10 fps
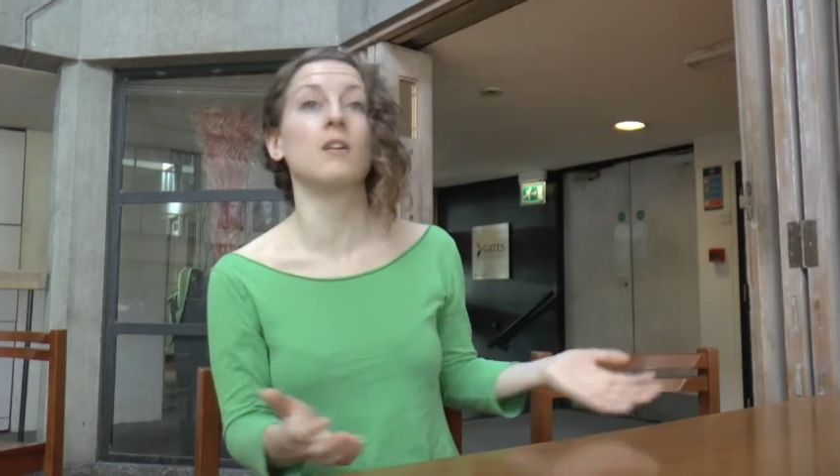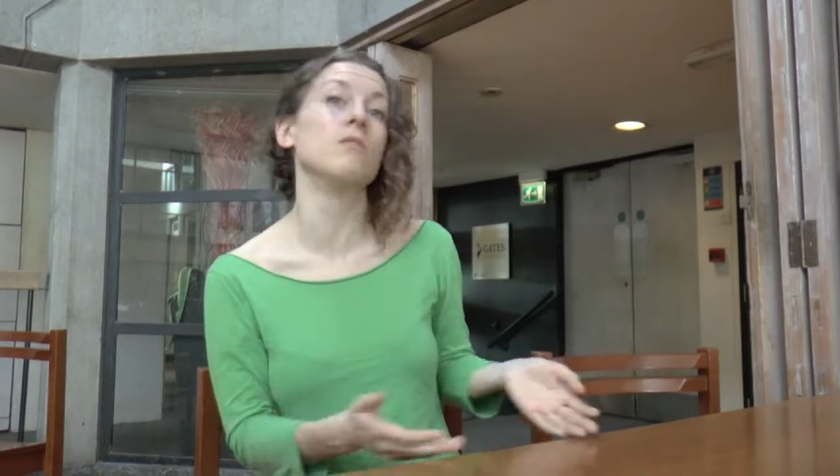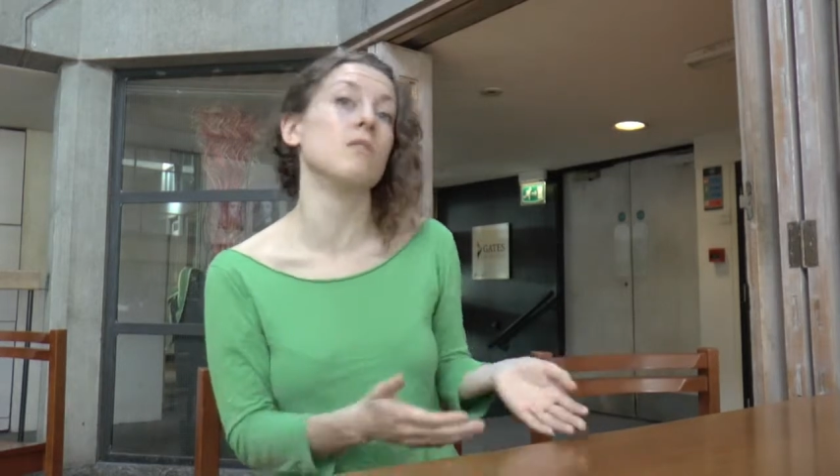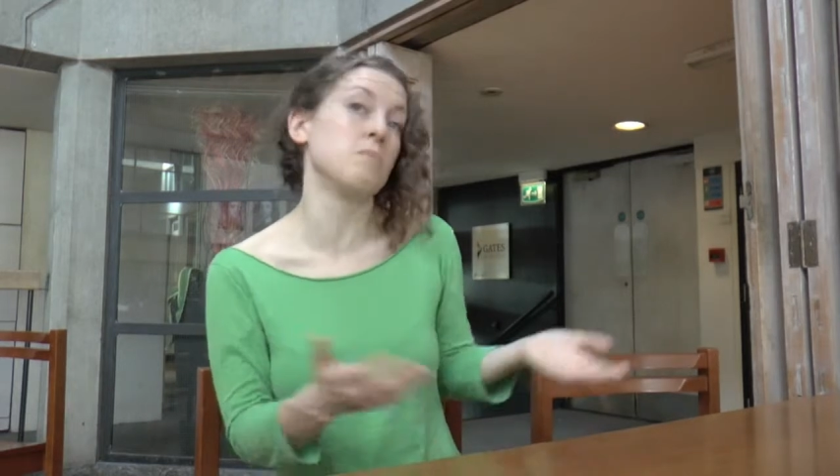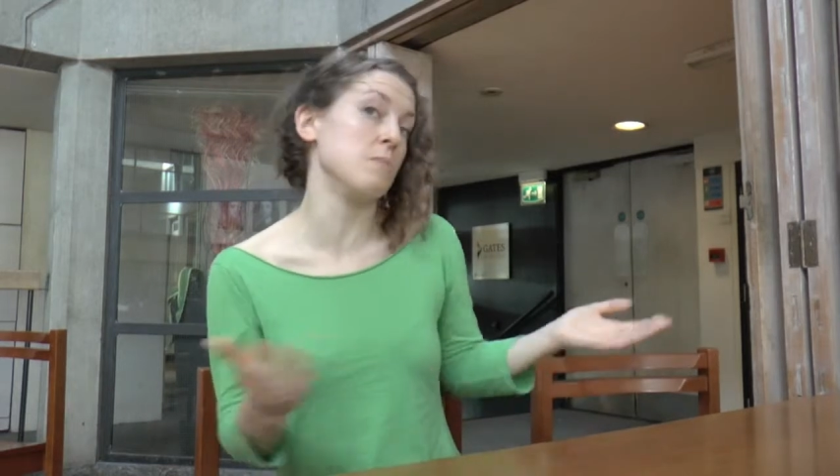
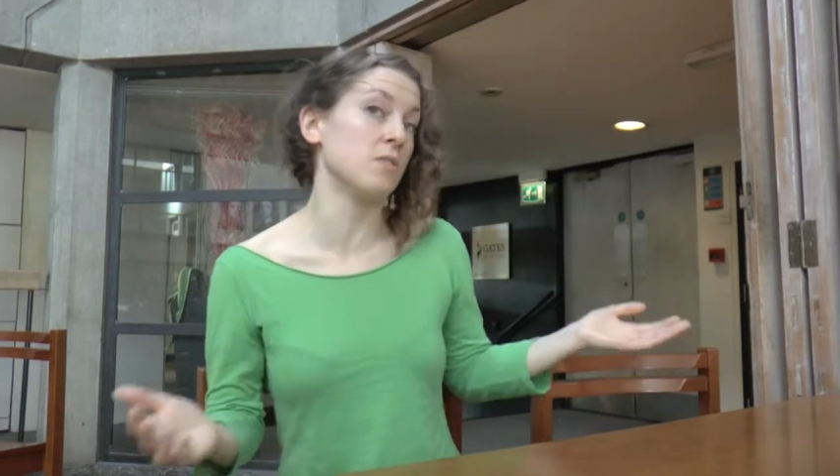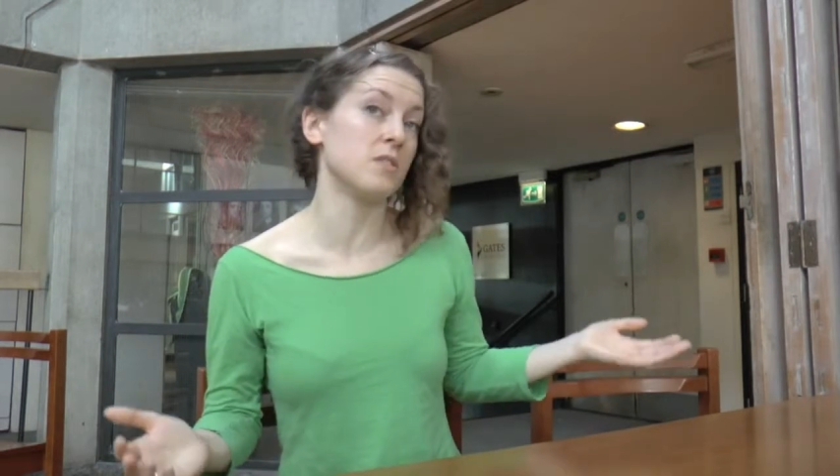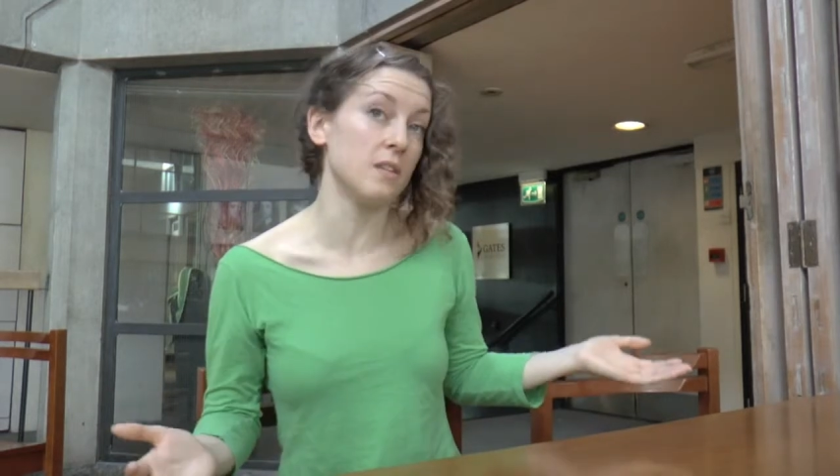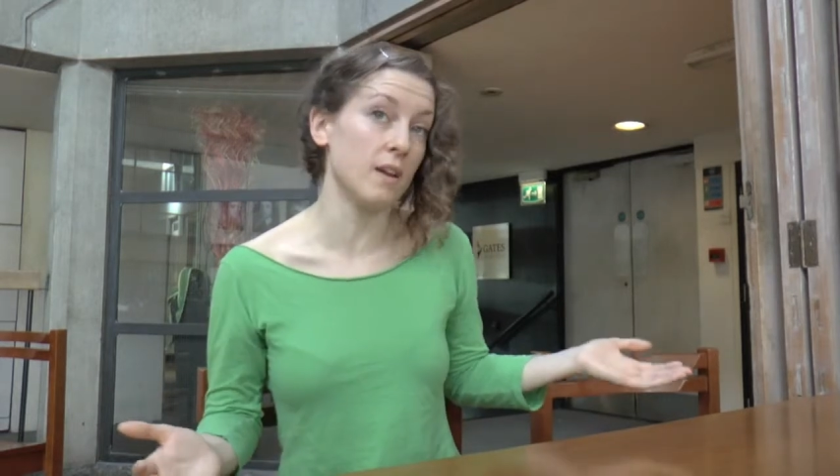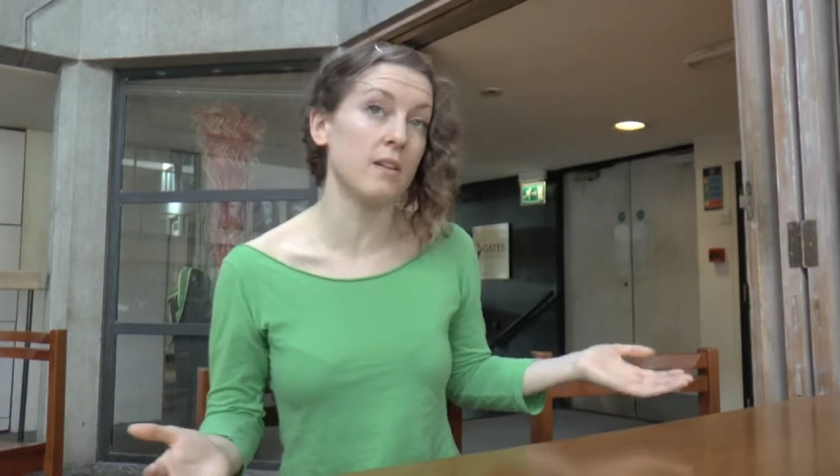and people
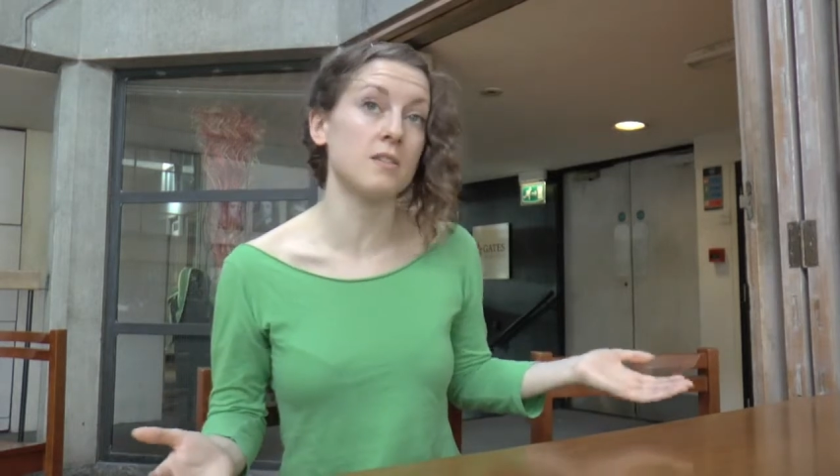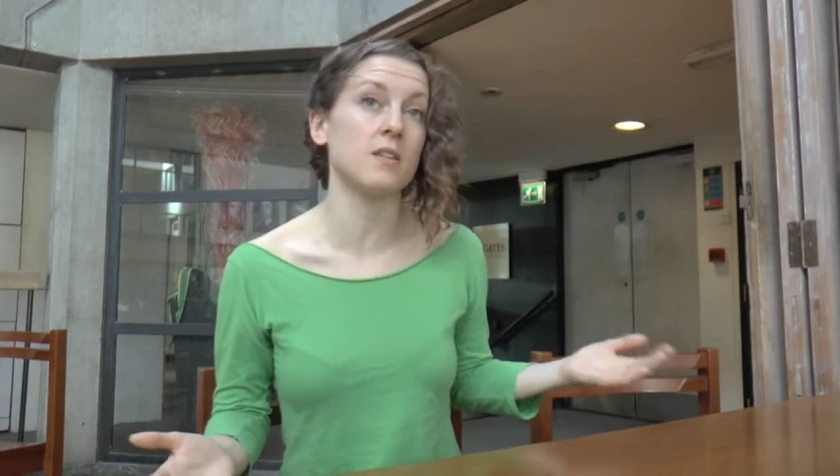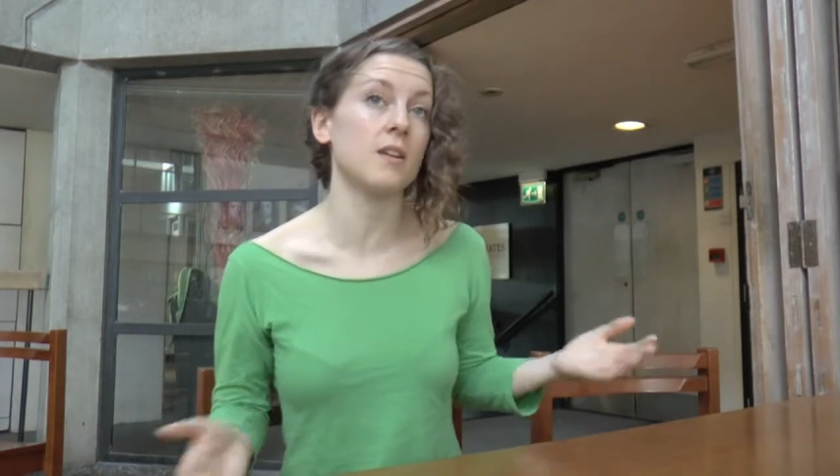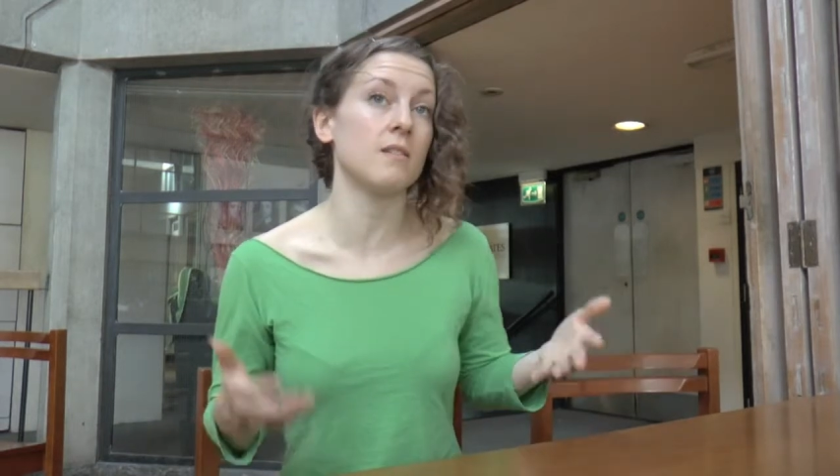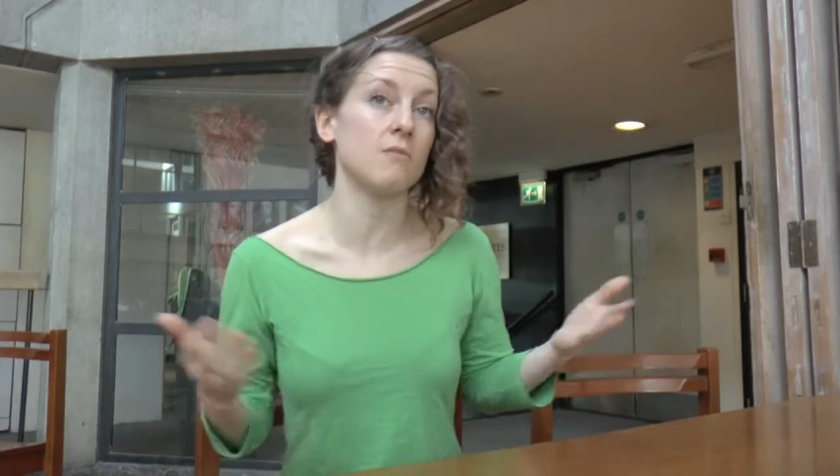see that
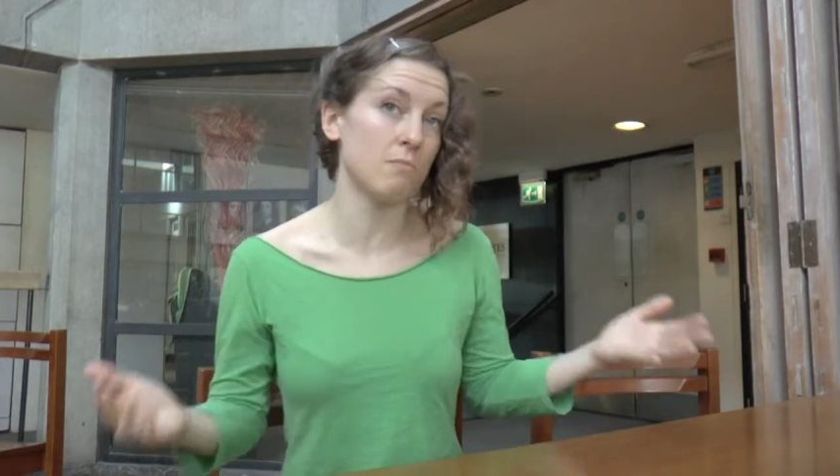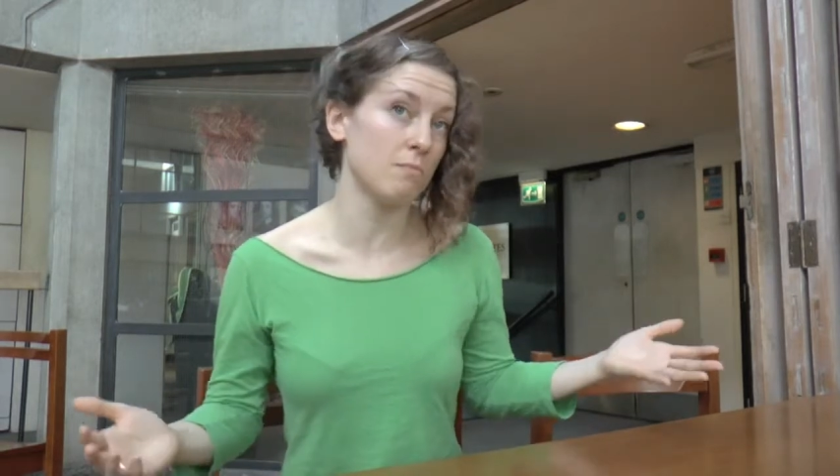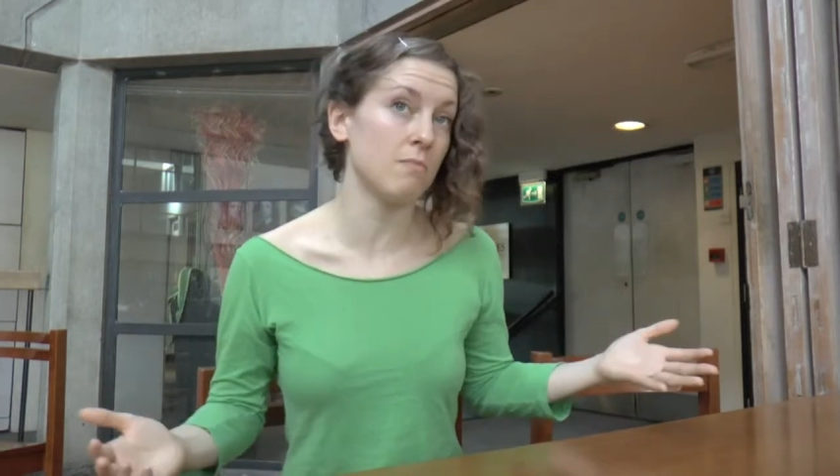and then